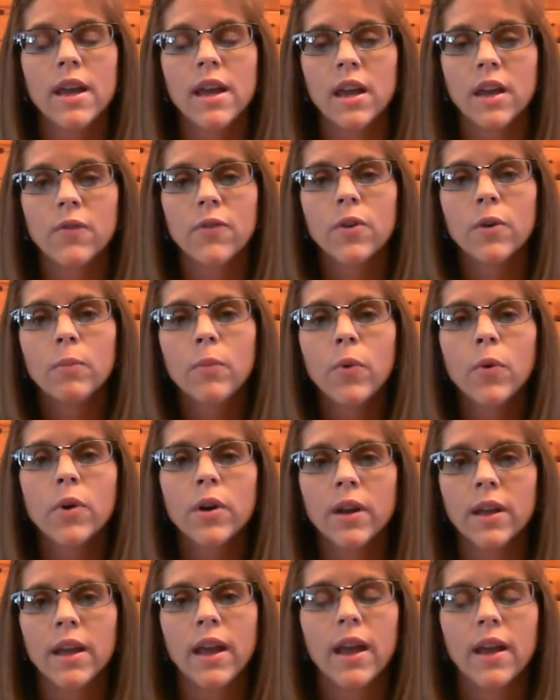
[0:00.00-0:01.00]
If you're born
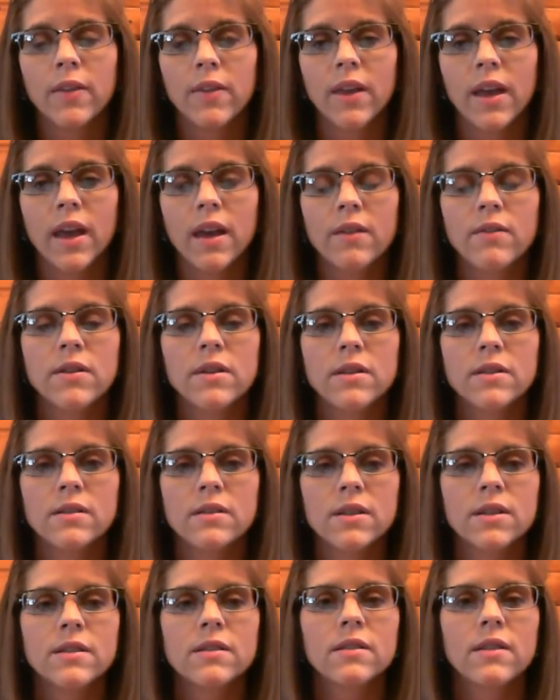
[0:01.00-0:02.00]
again, the
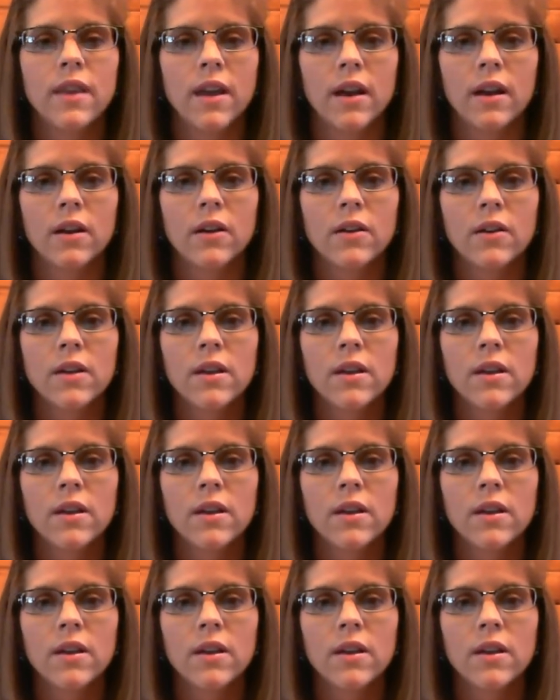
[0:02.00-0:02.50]
evidence is there.